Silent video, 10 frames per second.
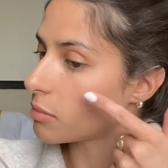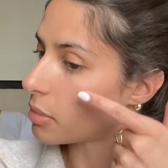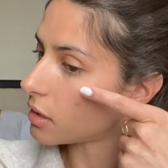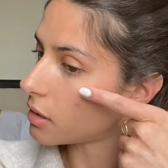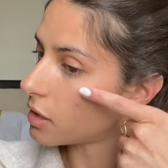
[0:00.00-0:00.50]

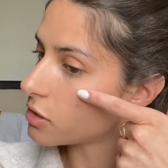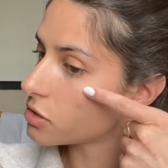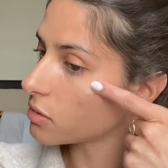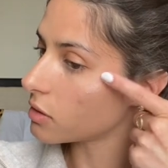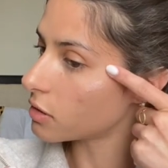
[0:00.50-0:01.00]
but I just
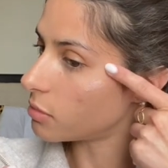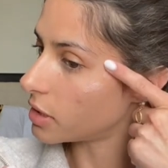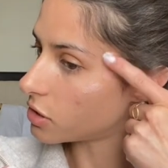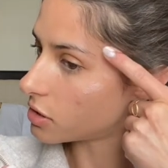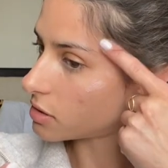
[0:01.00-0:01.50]
do a little bit
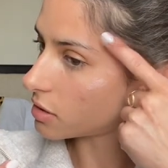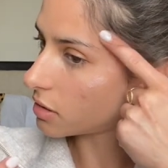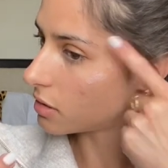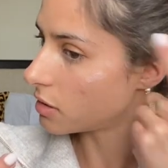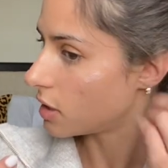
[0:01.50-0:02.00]
just to
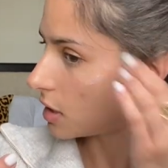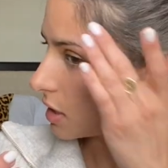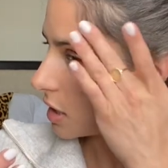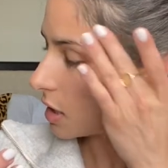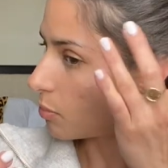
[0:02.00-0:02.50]

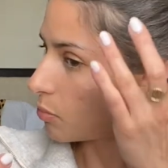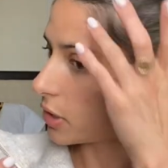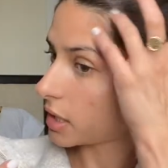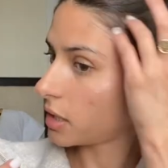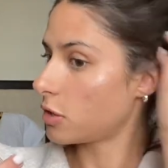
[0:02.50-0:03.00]

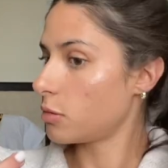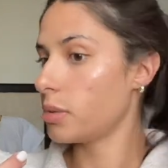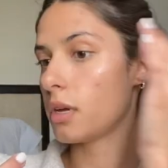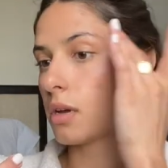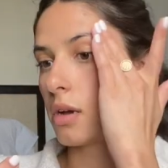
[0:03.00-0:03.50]
bring a little
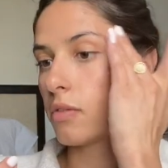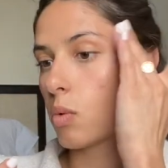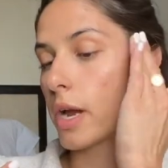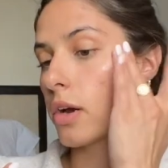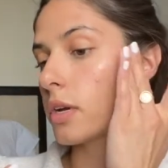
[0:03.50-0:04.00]
bit of
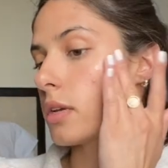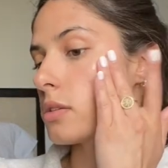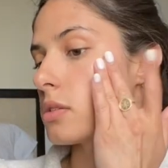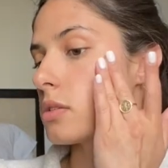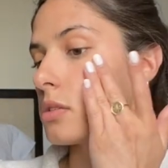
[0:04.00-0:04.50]

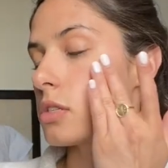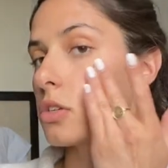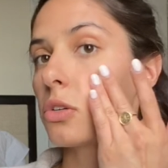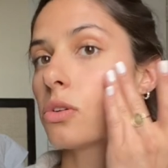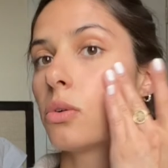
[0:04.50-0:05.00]
awareness
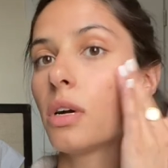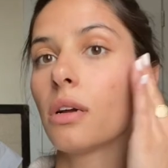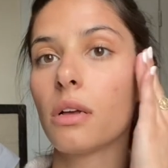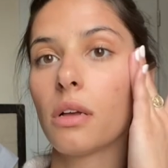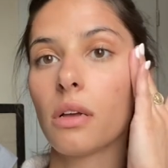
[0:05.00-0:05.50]
to
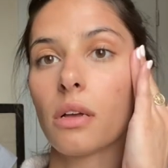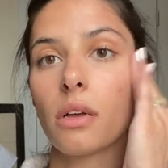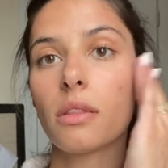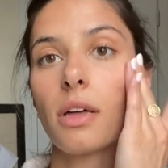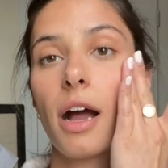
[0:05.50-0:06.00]

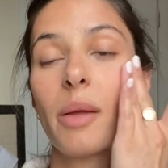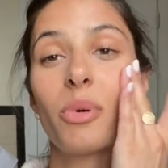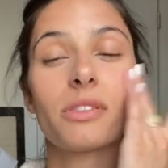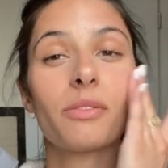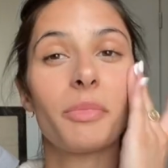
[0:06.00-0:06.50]
the high
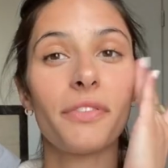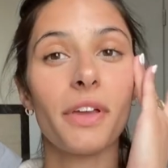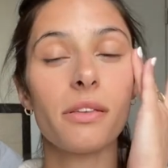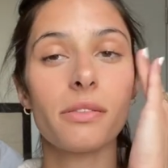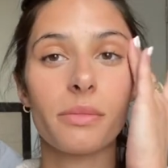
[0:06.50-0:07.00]
points of my
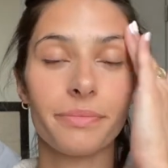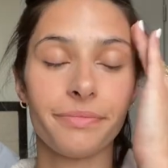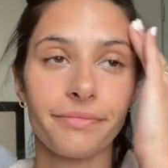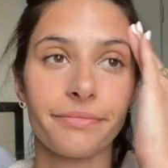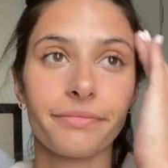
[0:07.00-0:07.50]
face.
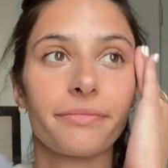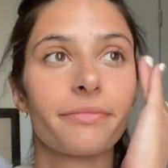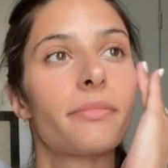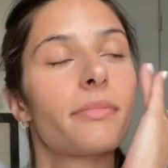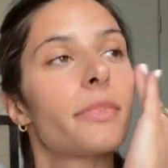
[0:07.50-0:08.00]

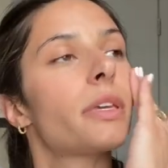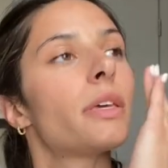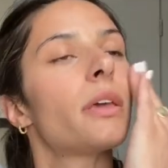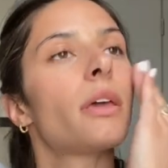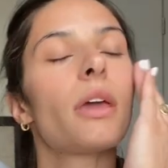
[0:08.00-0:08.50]

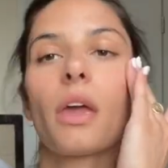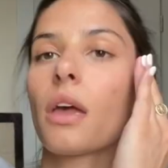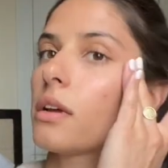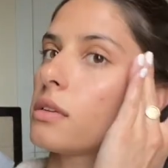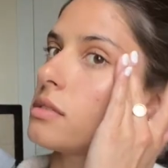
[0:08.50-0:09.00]

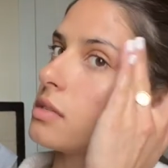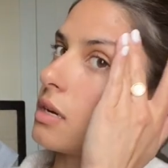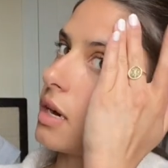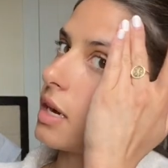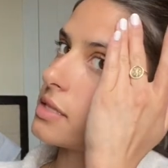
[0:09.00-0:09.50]
And
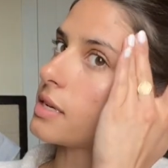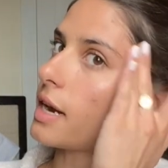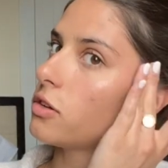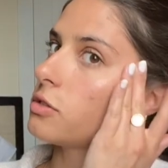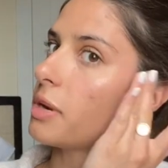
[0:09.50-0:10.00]
I
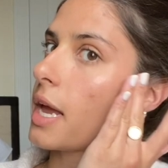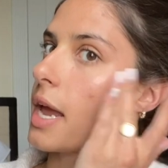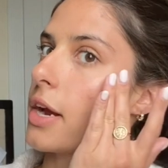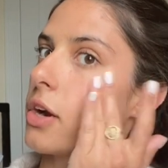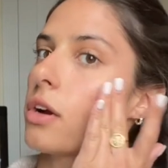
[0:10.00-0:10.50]
styled my
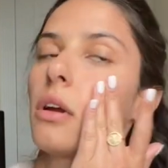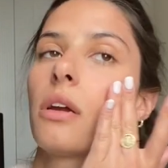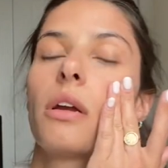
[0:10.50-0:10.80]
hair